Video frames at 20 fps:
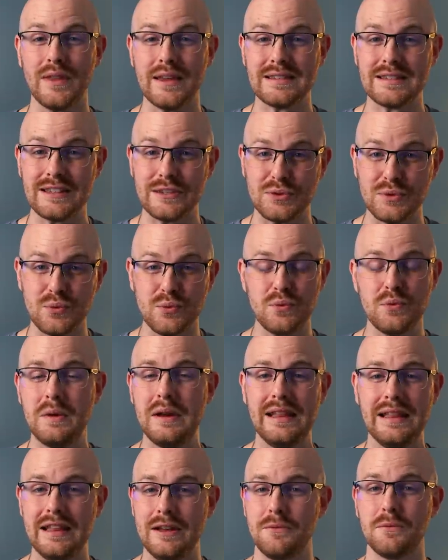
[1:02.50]
this is
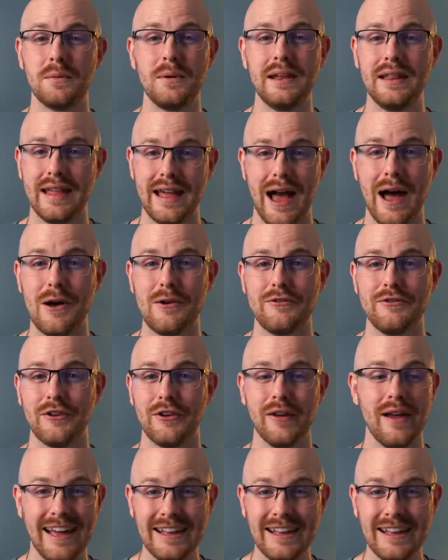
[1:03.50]
really, really helpful.